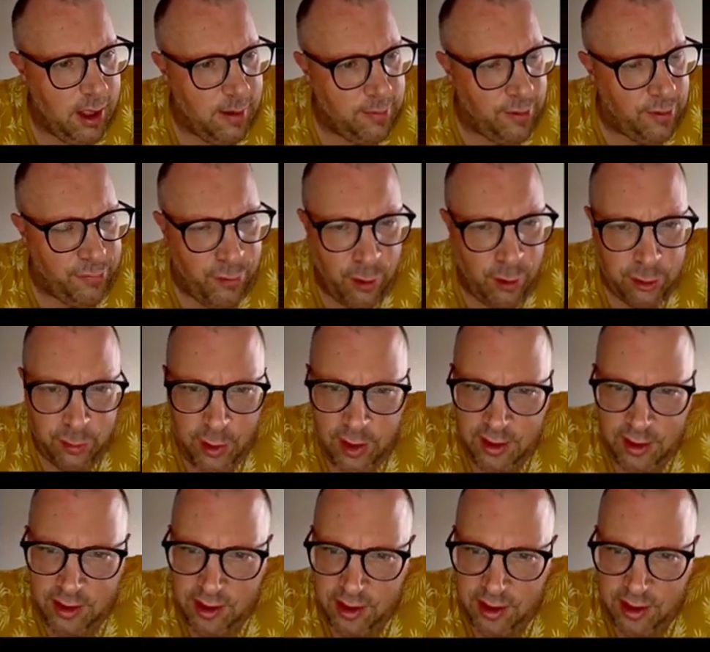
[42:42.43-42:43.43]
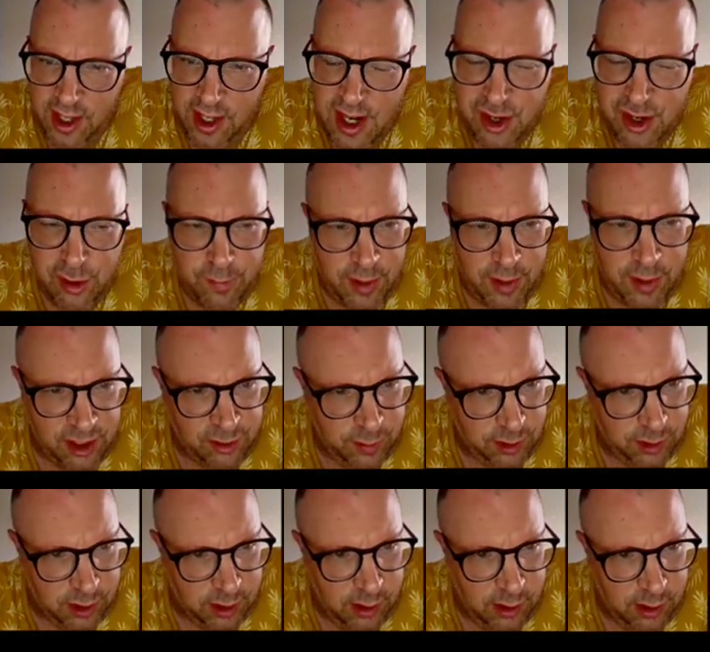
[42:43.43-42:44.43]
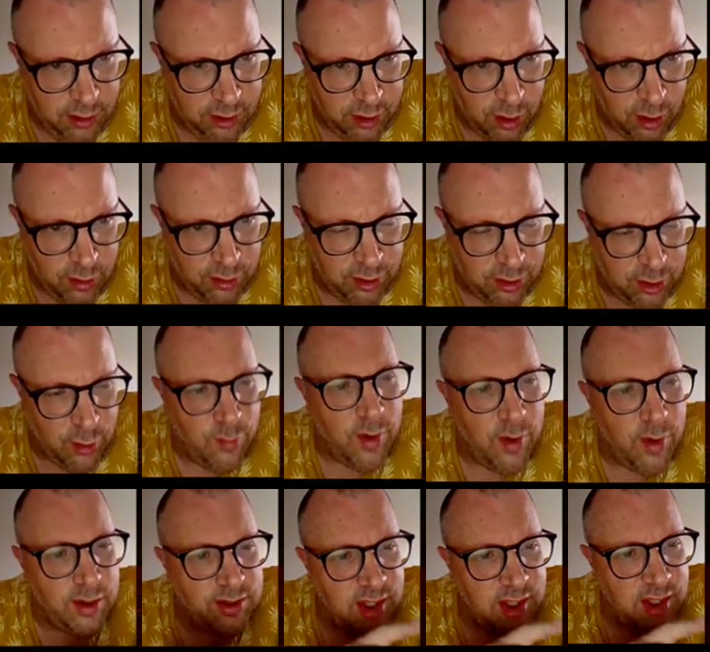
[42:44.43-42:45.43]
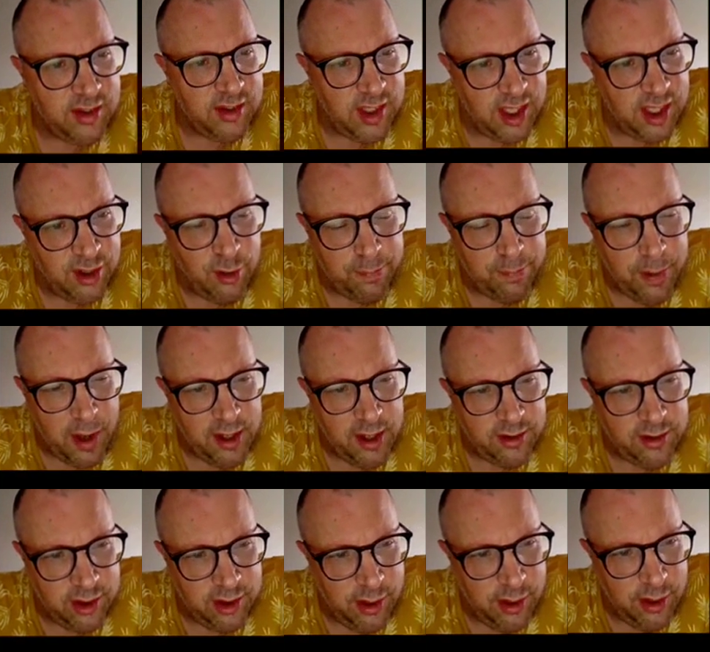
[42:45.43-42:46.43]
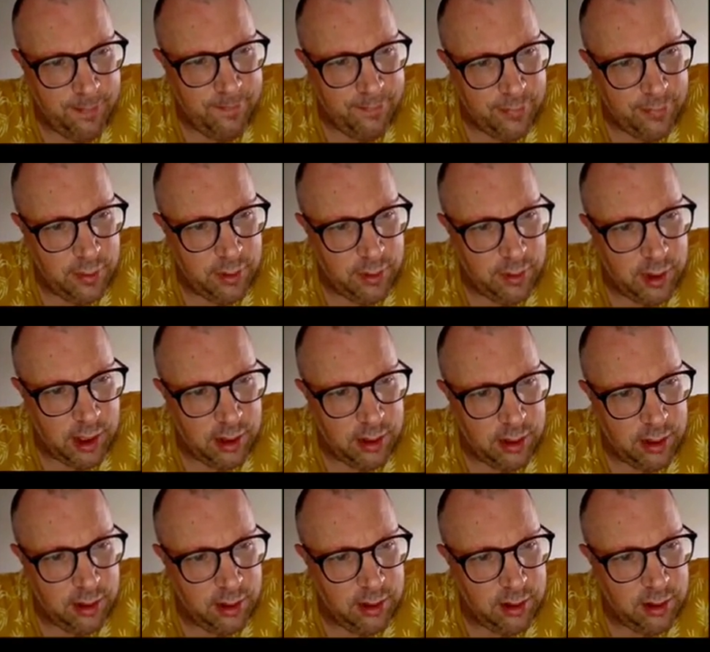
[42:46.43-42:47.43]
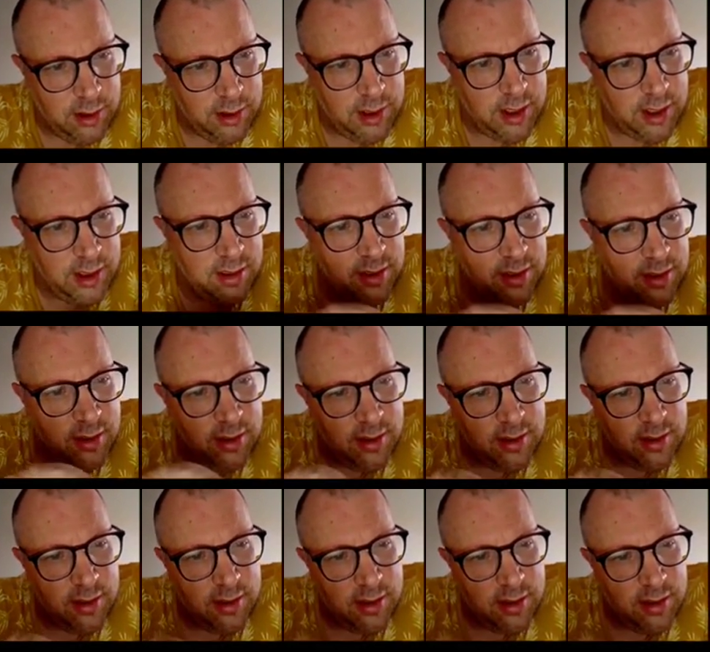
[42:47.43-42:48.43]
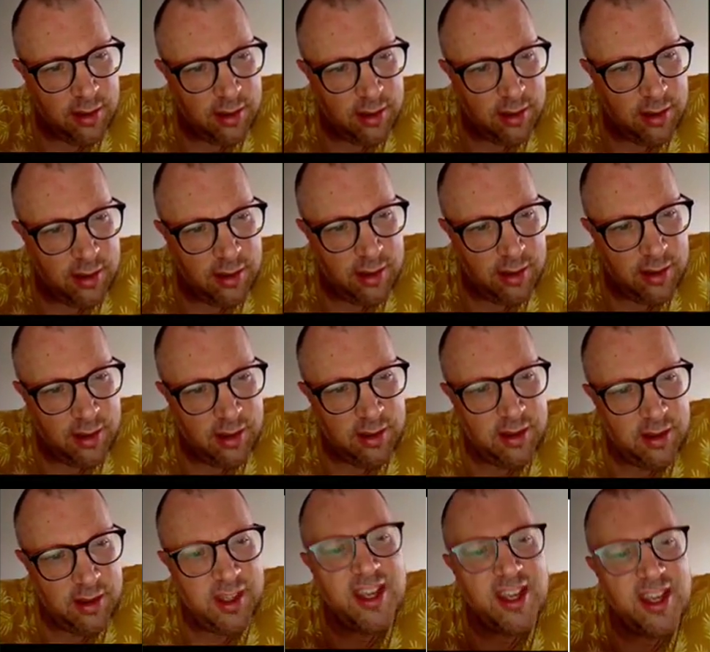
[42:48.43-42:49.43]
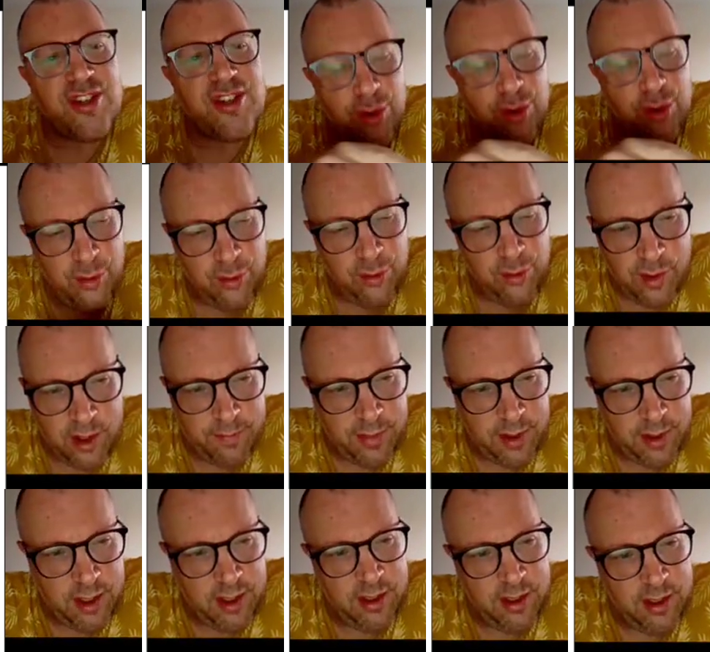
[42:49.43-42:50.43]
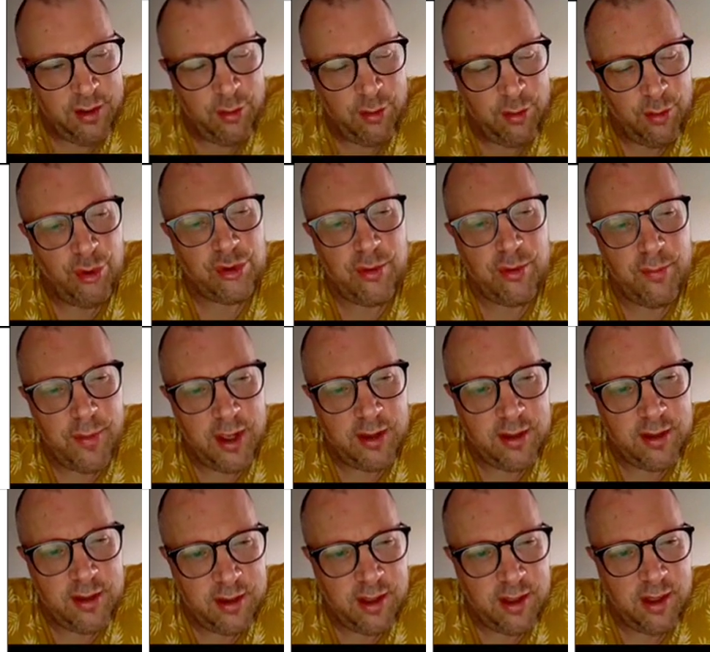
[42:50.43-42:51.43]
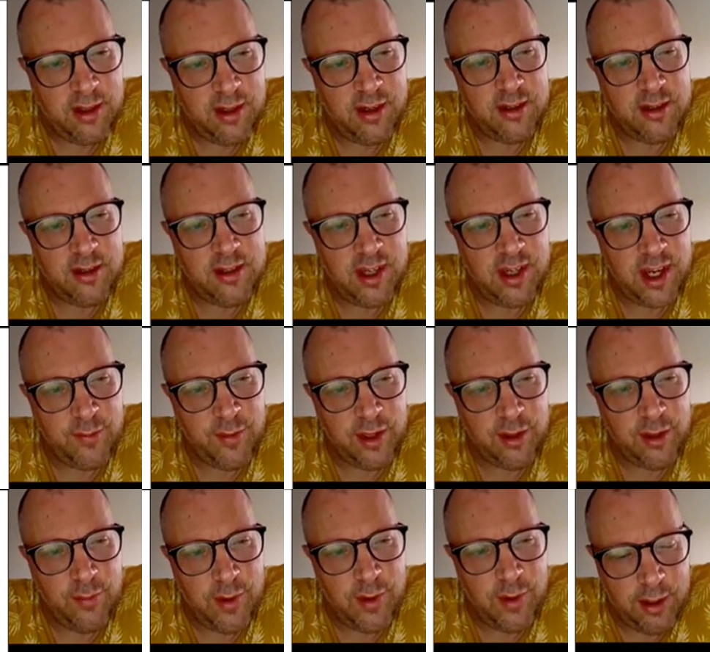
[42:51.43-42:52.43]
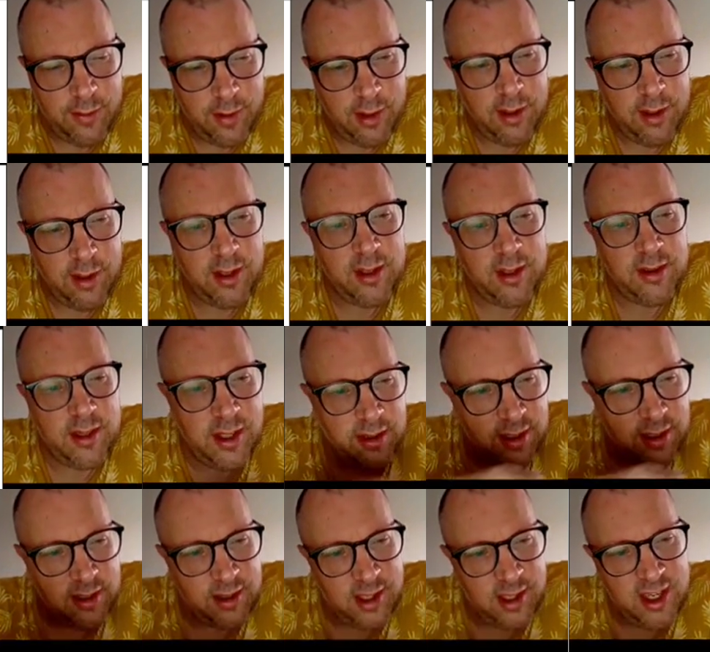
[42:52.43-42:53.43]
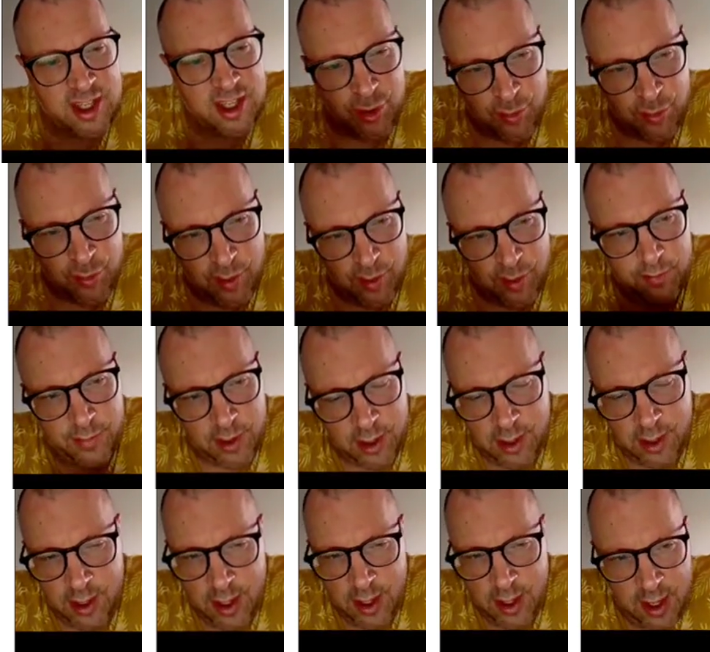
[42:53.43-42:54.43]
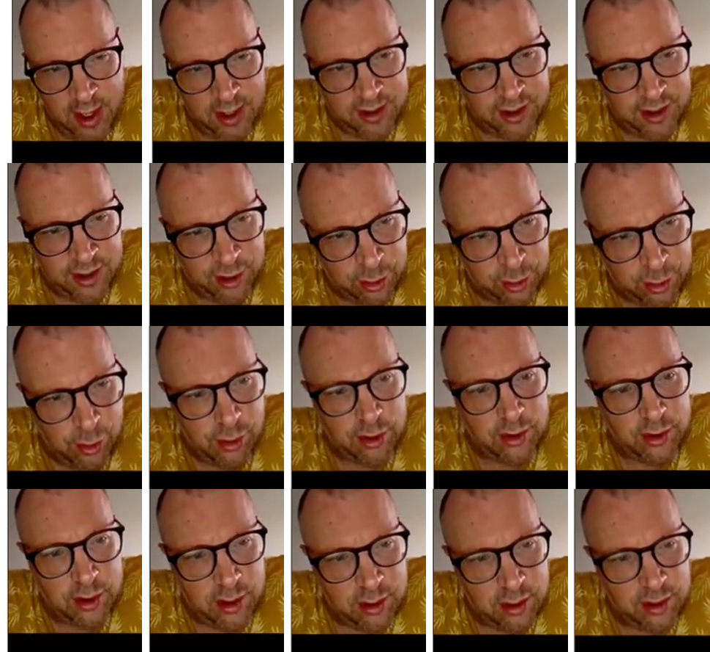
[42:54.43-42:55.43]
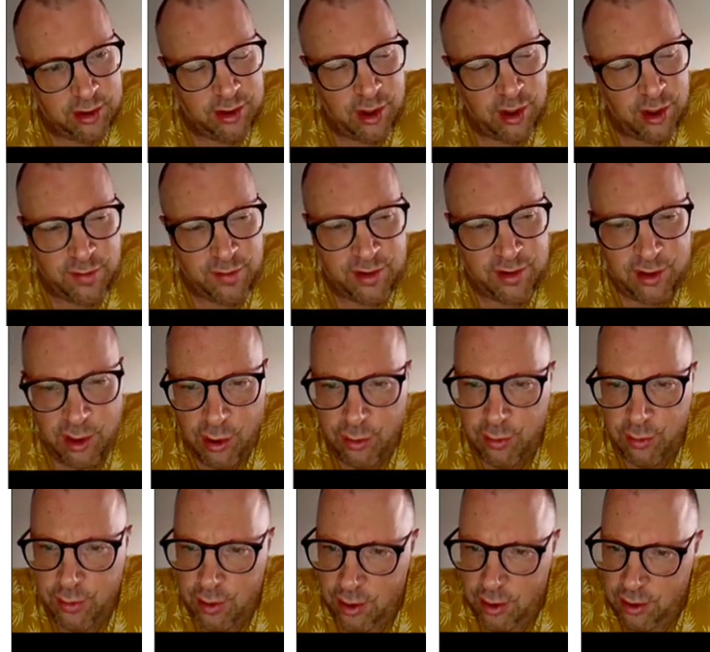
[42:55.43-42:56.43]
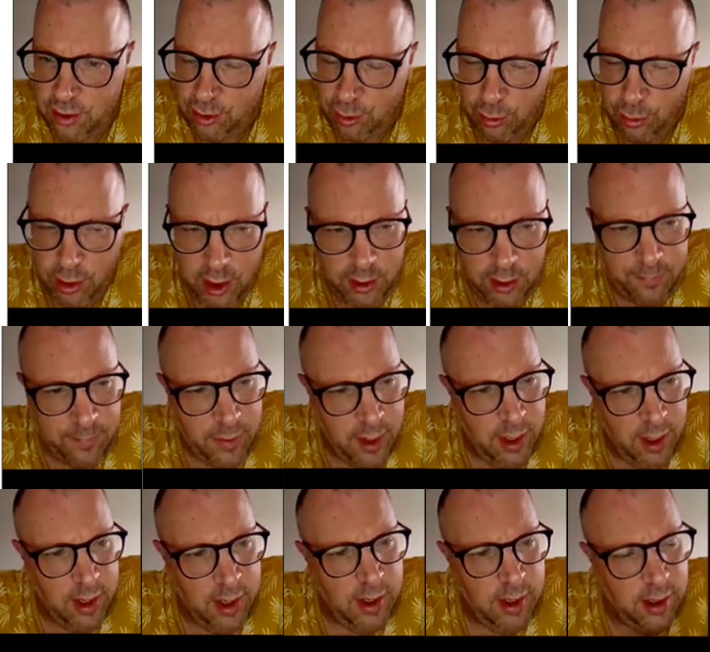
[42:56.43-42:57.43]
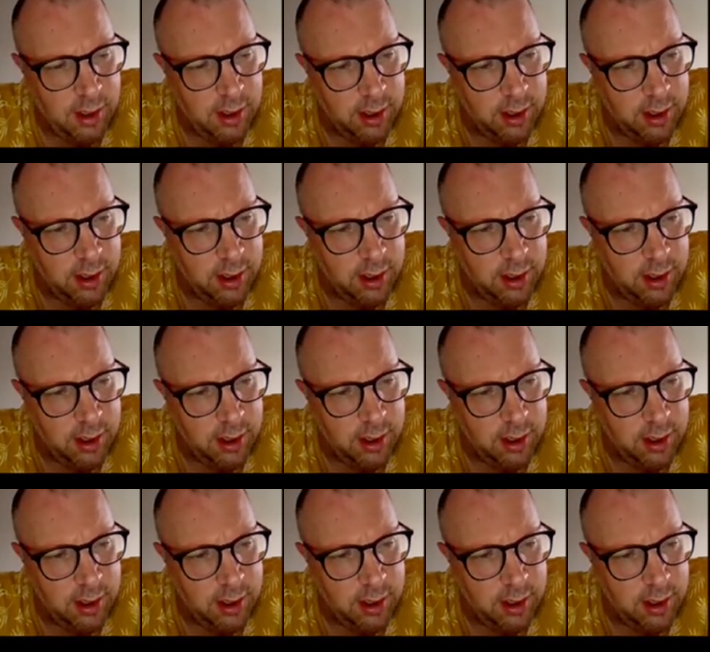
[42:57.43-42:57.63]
The fourth one is issue management. So once there is an incompliancy, then an issue will be automated in a generic way, and then that issue will be stored in the ServiceNow tooling,